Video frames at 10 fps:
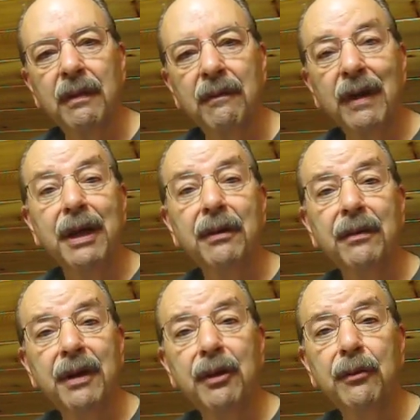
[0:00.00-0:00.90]
Vinyl
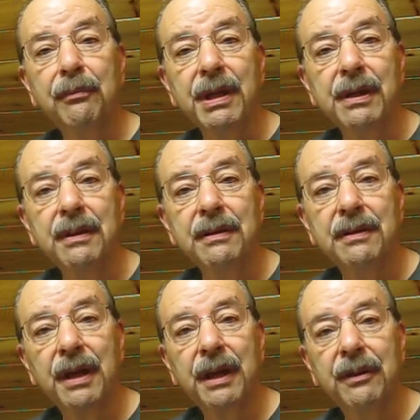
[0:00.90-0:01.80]

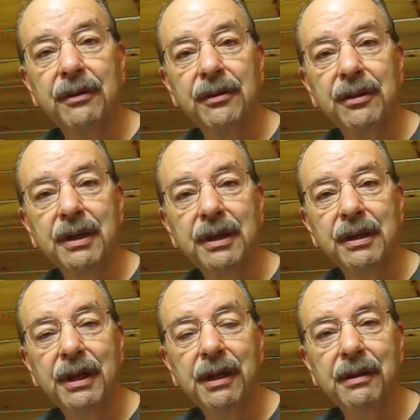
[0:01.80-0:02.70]
LPs and
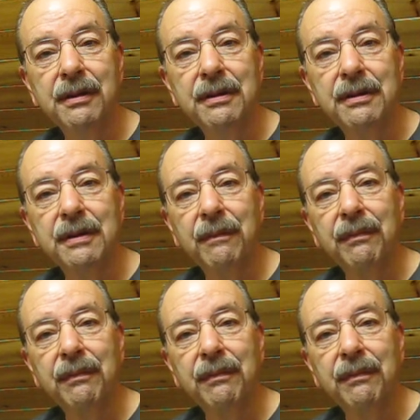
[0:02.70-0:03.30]
CDs.